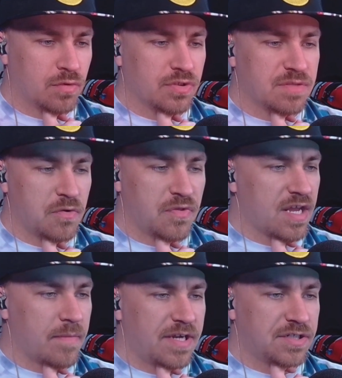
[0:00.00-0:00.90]
Real smooth
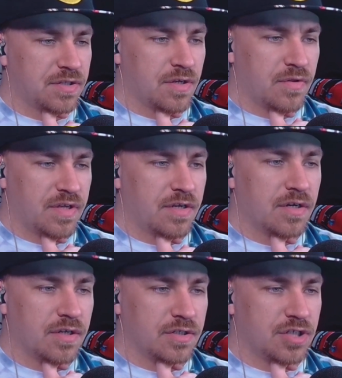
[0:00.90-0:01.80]
animation, though. They did
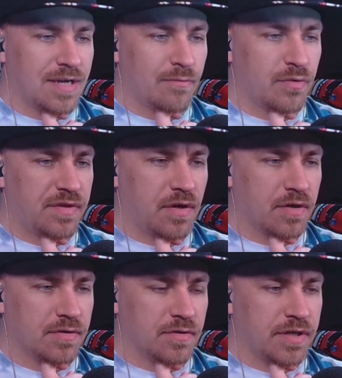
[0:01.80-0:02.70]
a good job with the
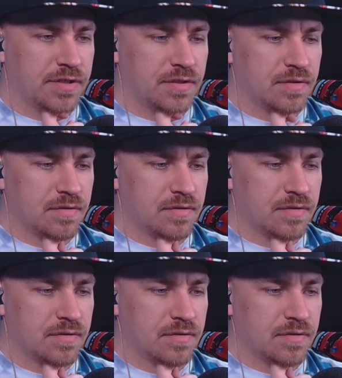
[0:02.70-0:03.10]
art direction.